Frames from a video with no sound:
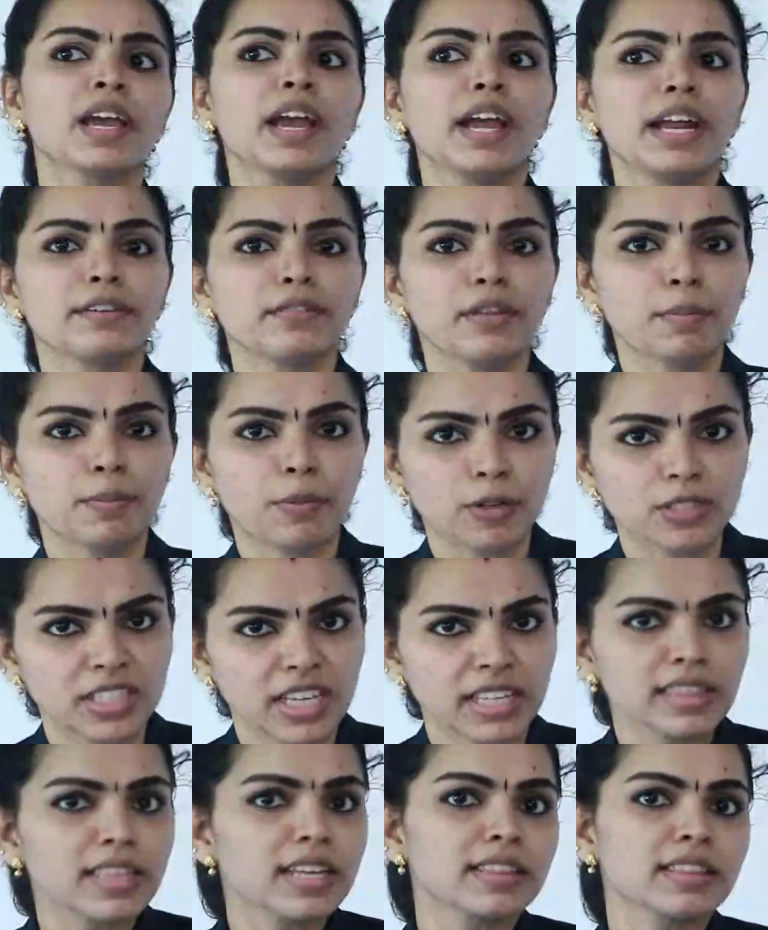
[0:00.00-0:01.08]
It will
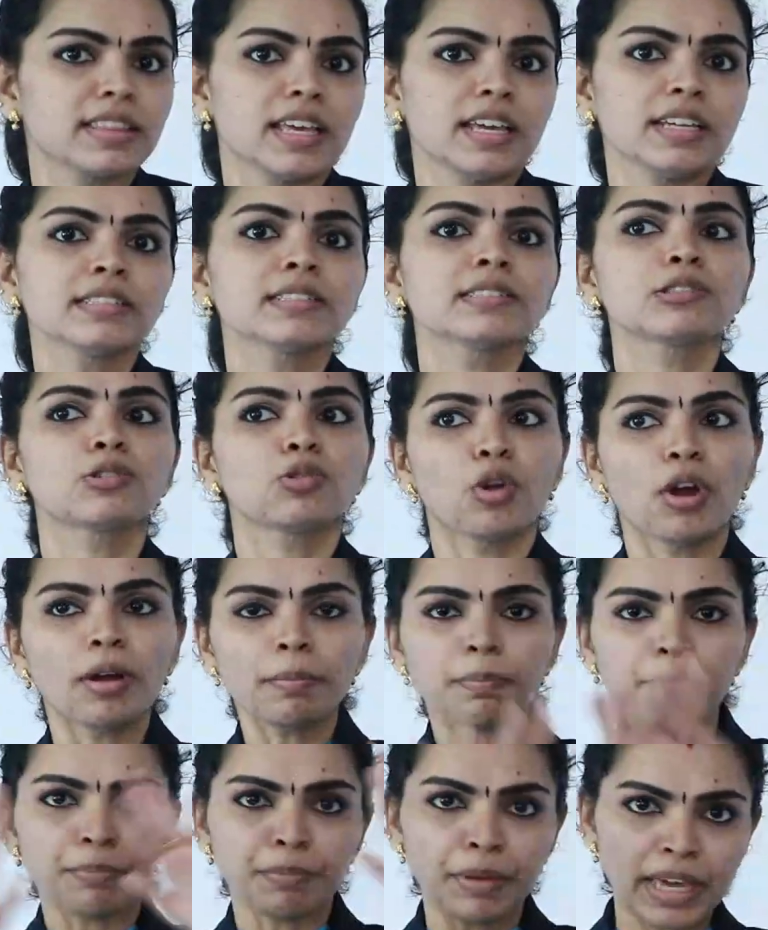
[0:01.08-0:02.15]
project the things to a
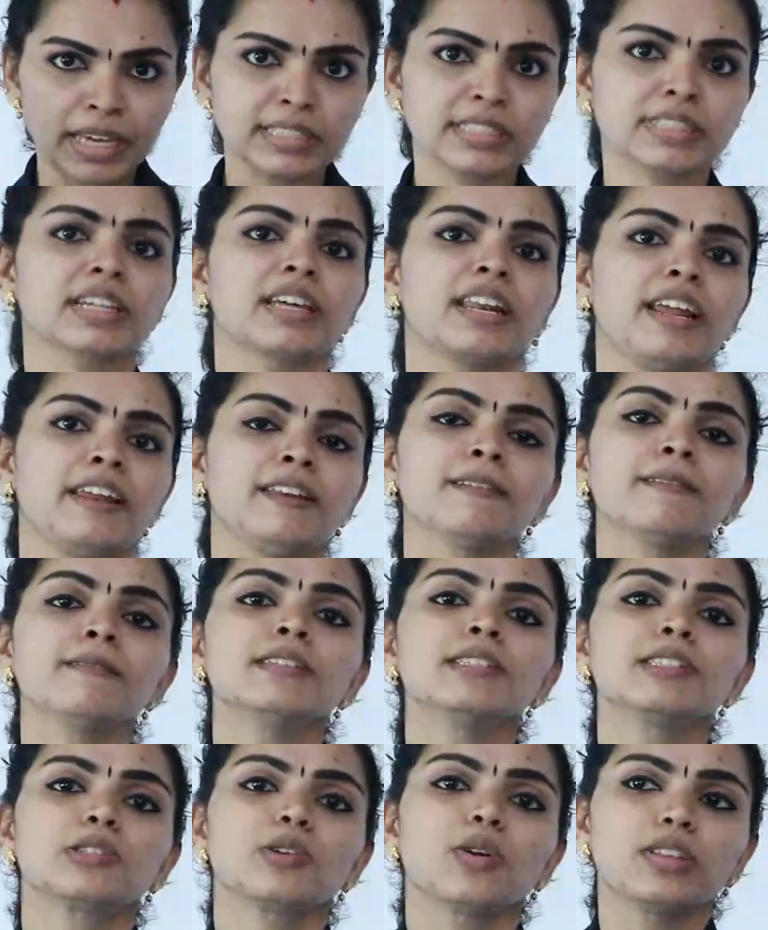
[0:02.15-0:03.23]
big screen.
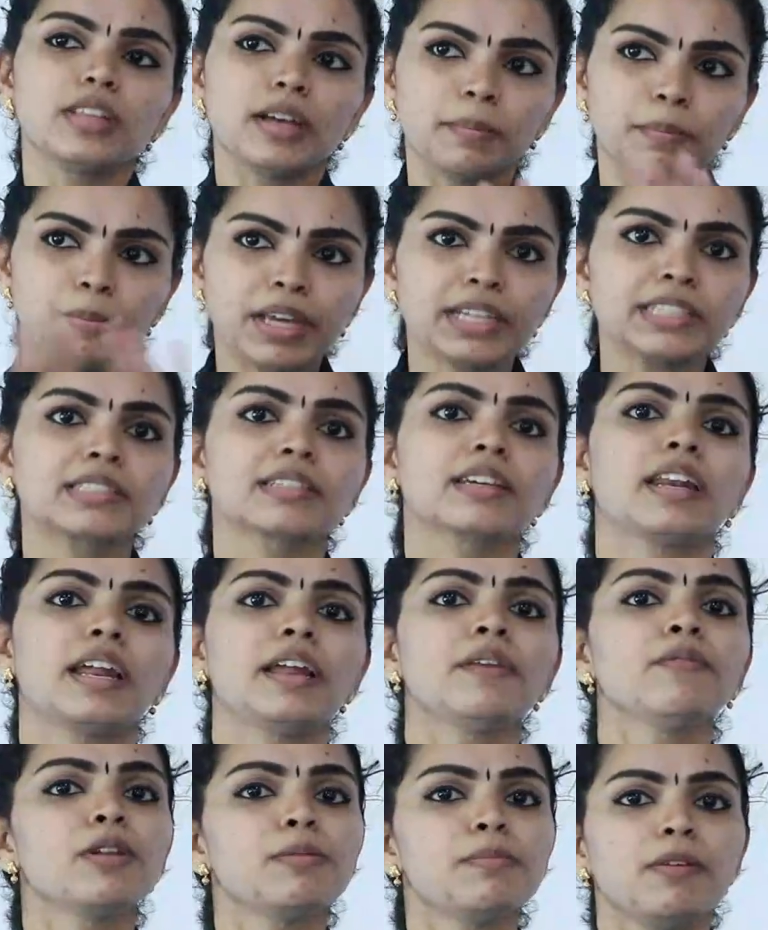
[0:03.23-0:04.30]
So, the big
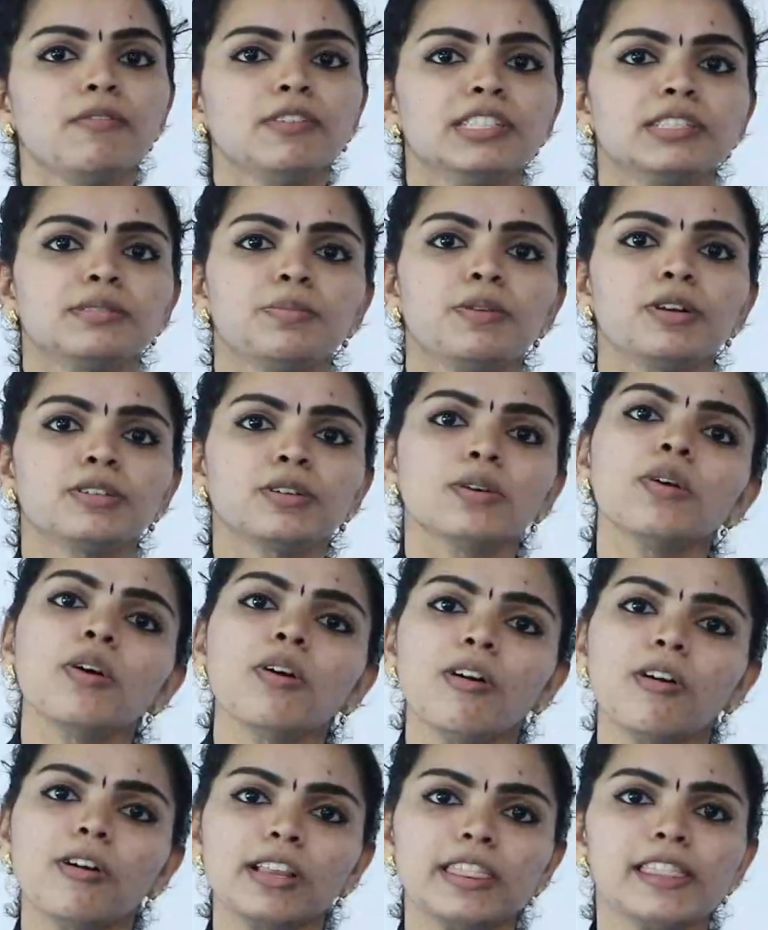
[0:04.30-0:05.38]
screen will be visible to
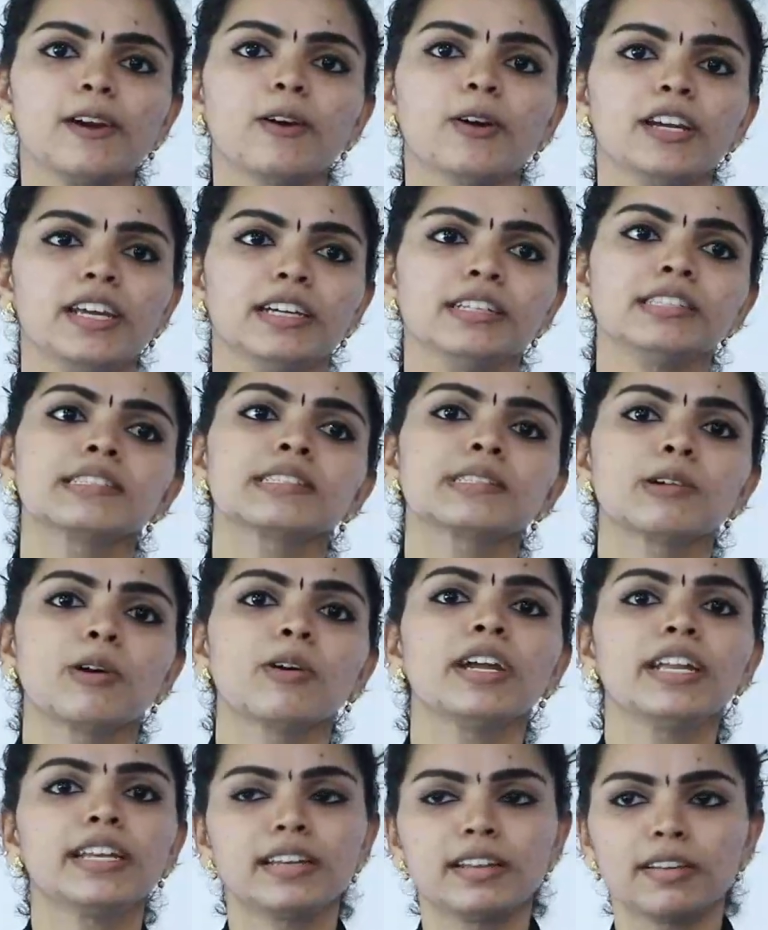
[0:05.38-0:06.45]
all the audience.
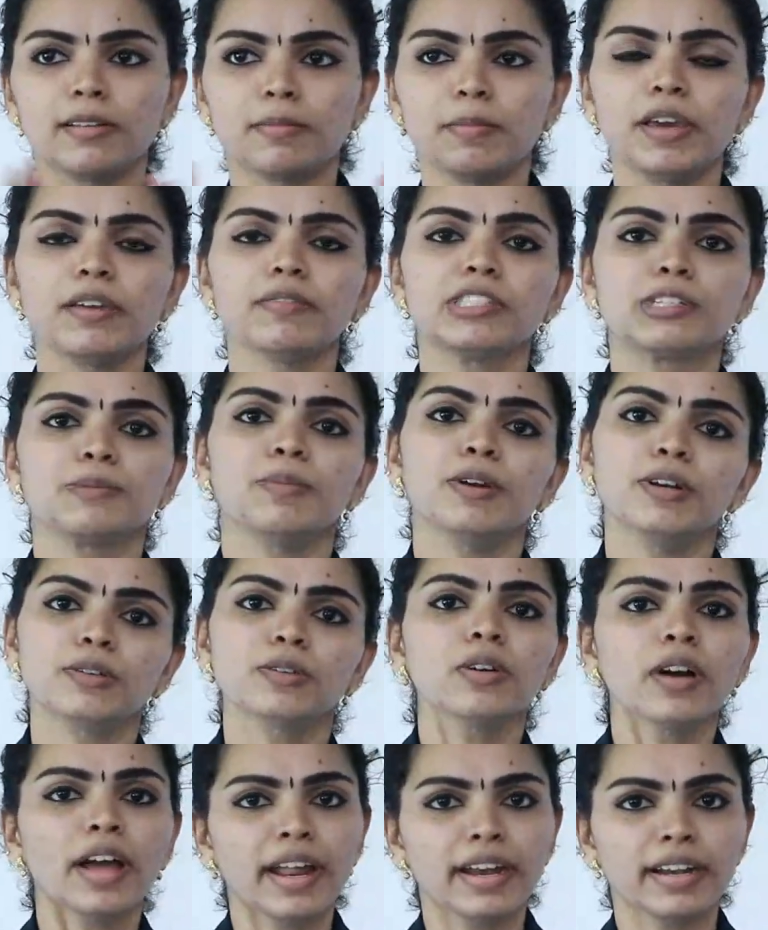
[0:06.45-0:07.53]
So, it will be visible
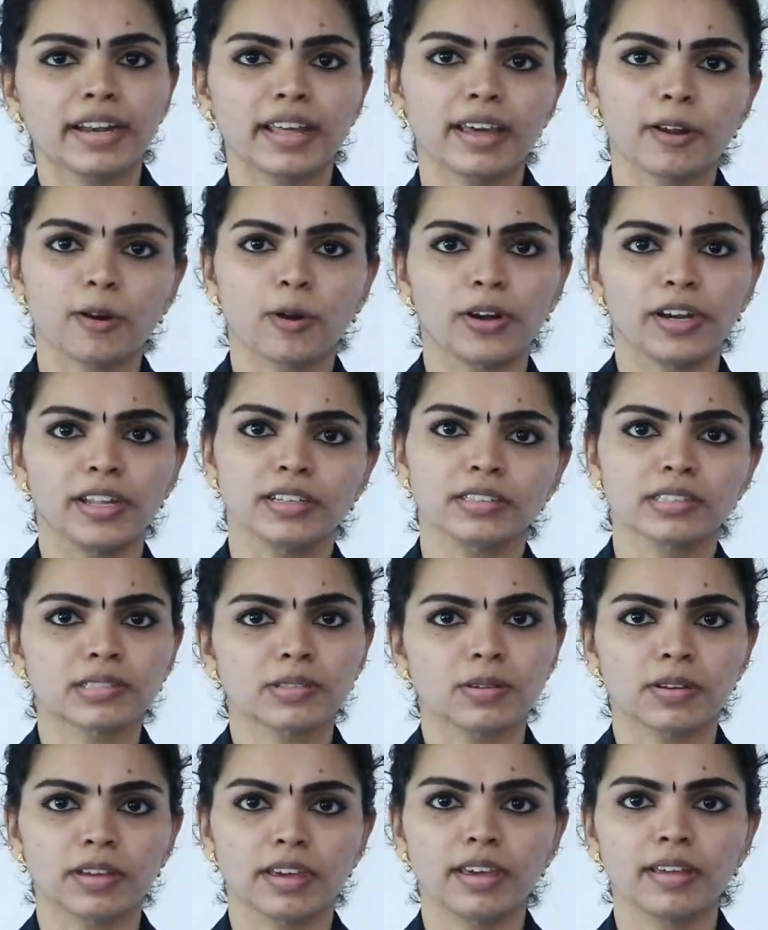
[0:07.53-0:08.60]
to entire
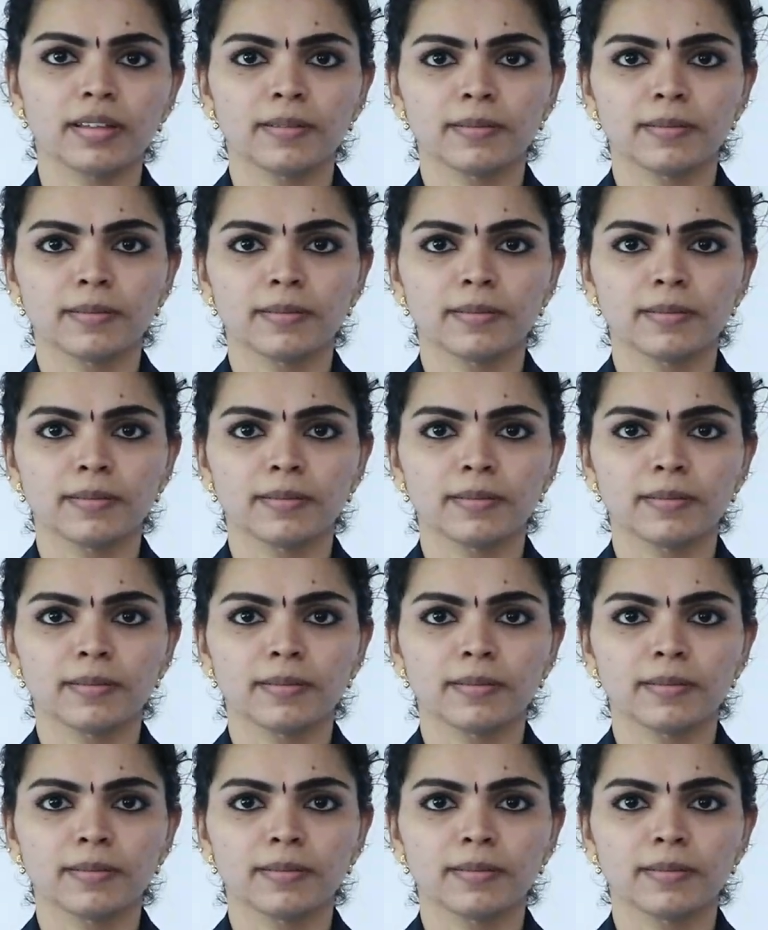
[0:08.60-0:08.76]
audience. Okay.